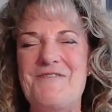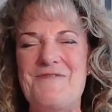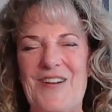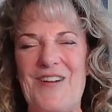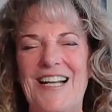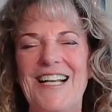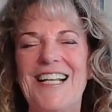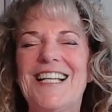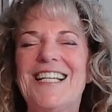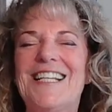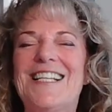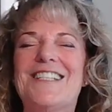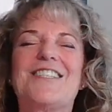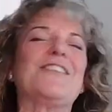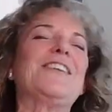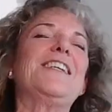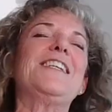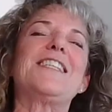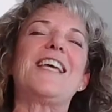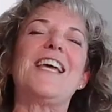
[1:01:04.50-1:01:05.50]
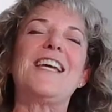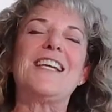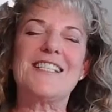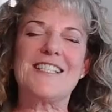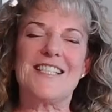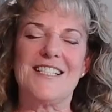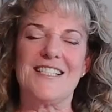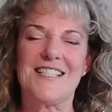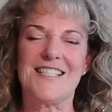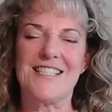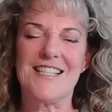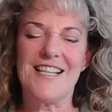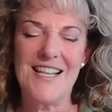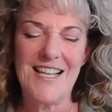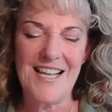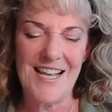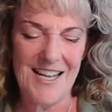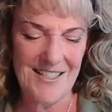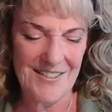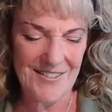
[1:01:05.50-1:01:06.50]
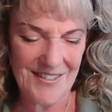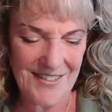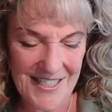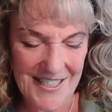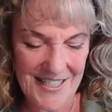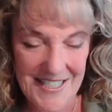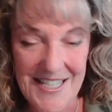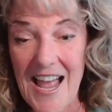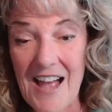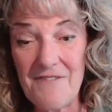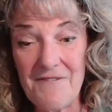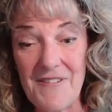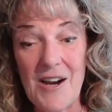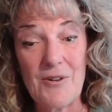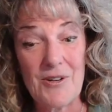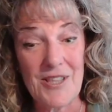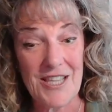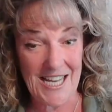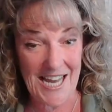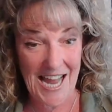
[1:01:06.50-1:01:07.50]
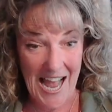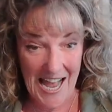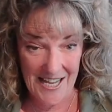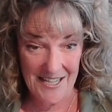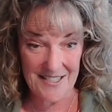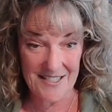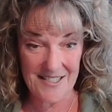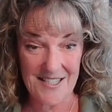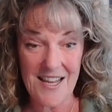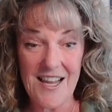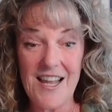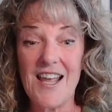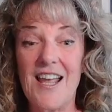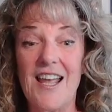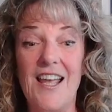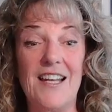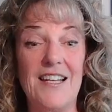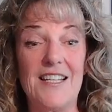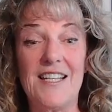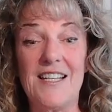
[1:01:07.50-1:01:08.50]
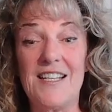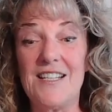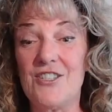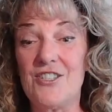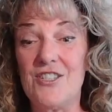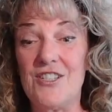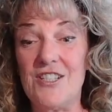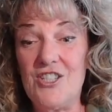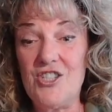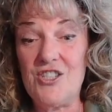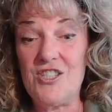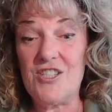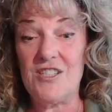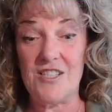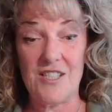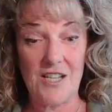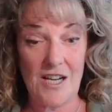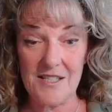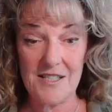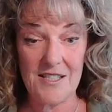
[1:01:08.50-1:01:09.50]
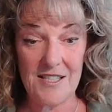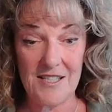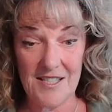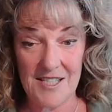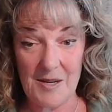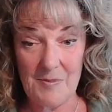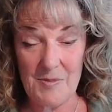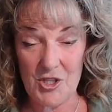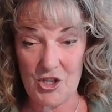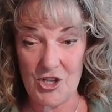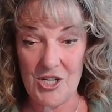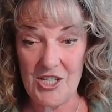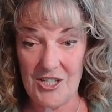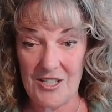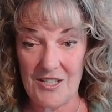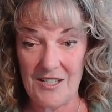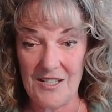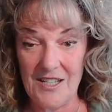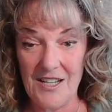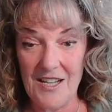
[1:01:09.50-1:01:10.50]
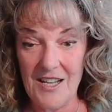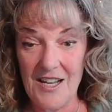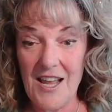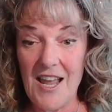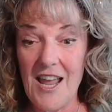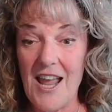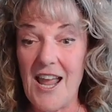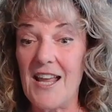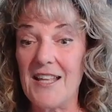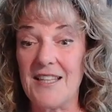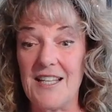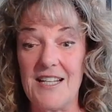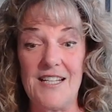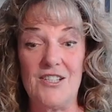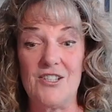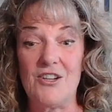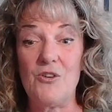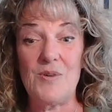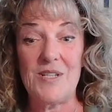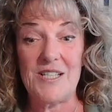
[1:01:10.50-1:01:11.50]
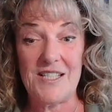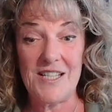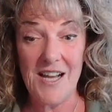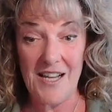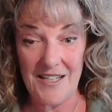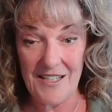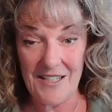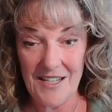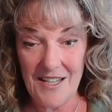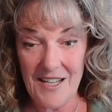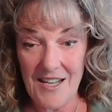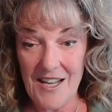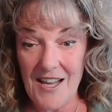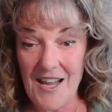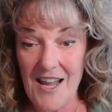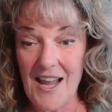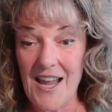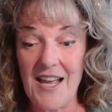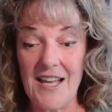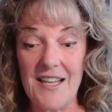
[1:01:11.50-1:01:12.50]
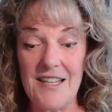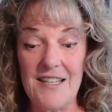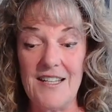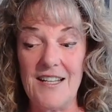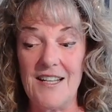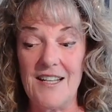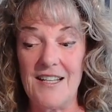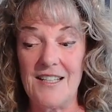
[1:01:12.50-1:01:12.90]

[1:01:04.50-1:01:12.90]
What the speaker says: But so he takes this half hour that he has, and he just does his demonstration that he's always done, and